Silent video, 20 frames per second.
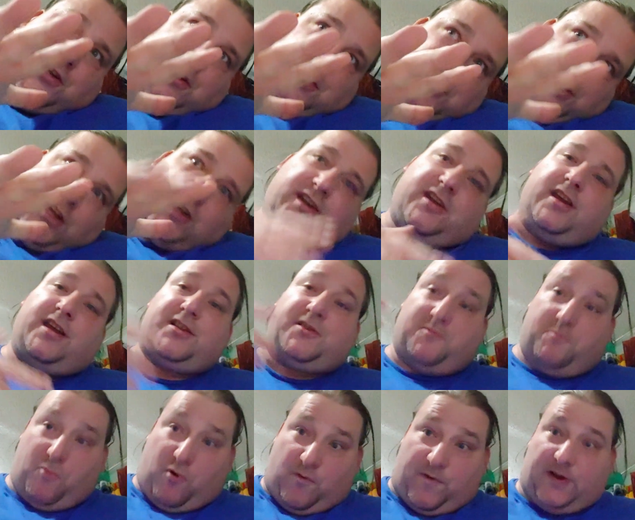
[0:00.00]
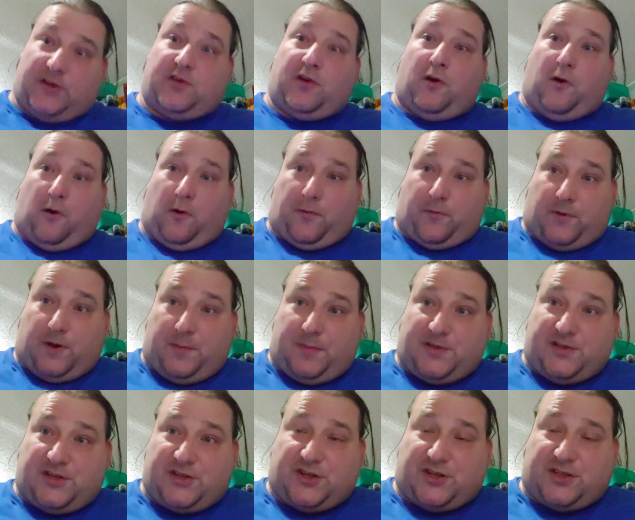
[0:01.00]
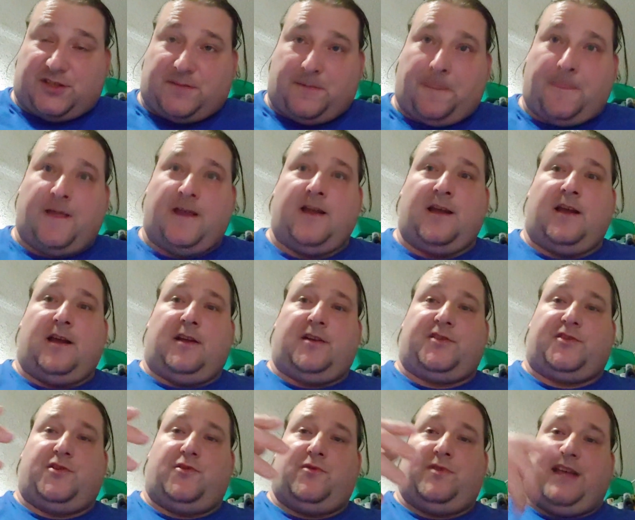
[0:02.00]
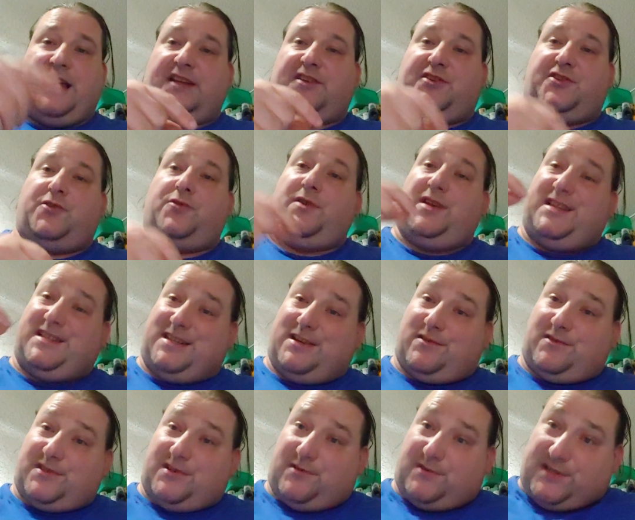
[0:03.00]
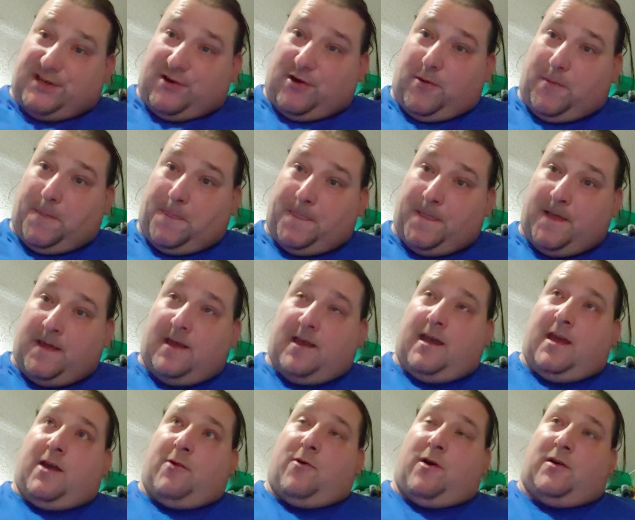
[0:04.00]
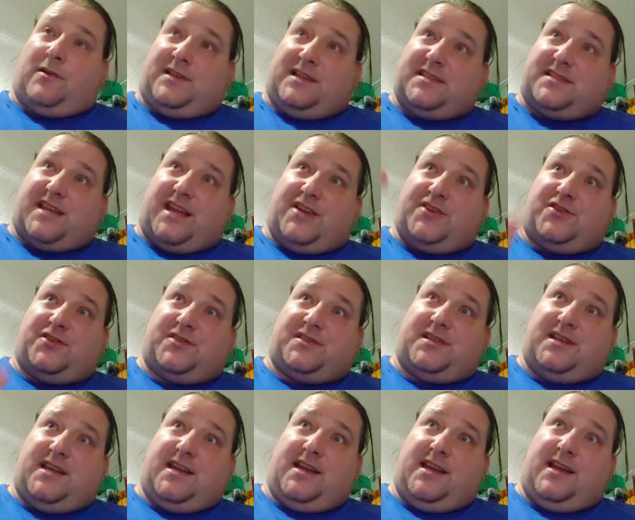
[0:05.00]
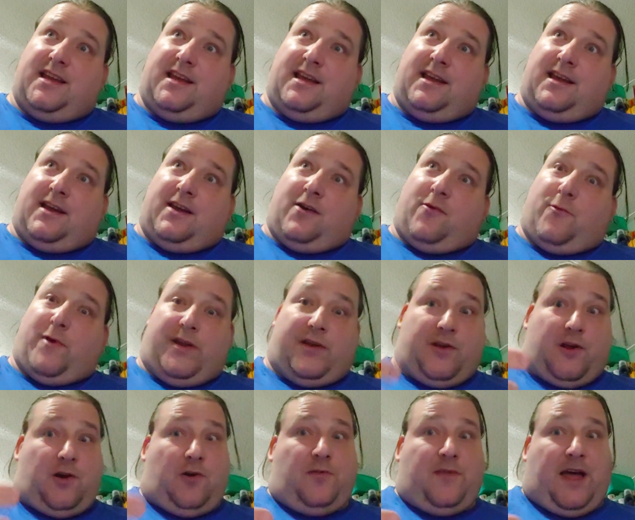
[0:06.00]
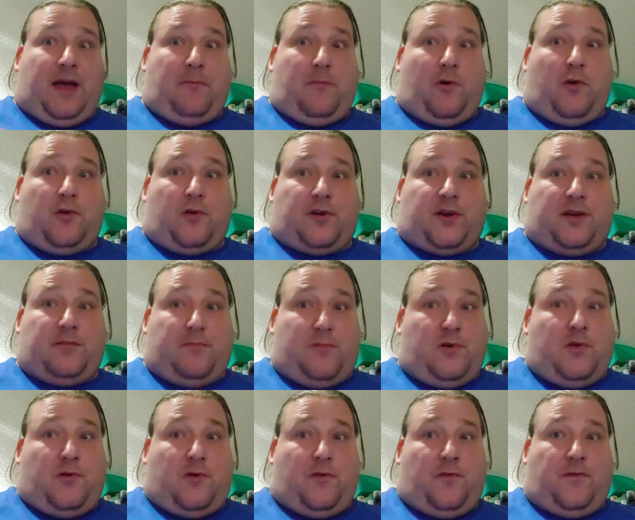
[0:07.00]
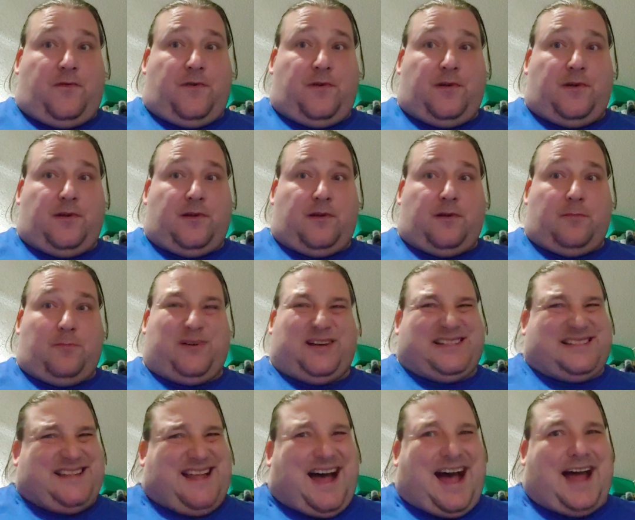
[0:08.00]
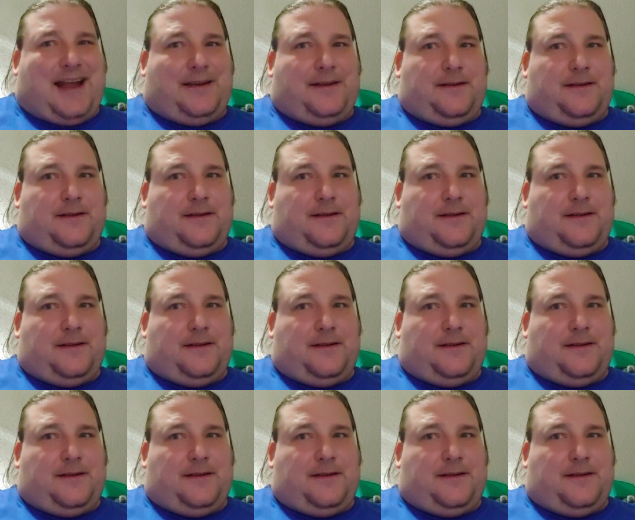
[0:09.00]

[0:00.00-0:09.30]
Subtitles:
tick. It's moving to all 3 positions to get to 0 0 0. Well, in this case, you see, we know that motor can move, but it's not.